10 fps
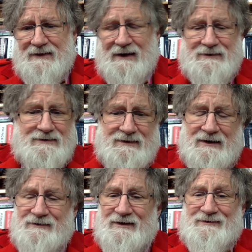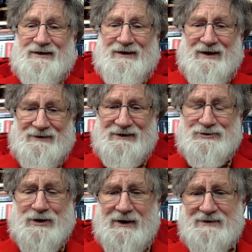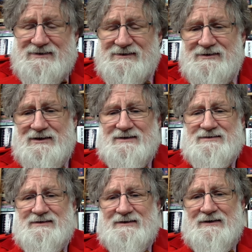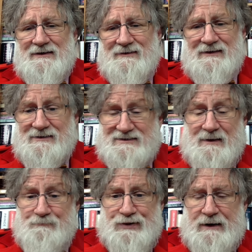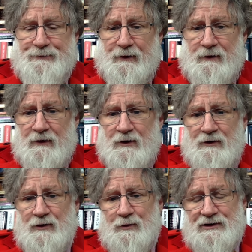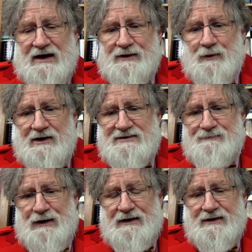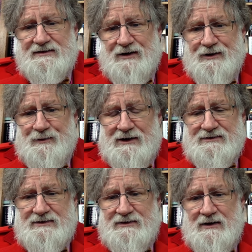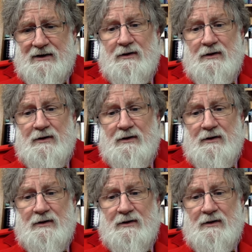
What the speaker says: And they're trying to suggest that some people who would otherwise have been exonerated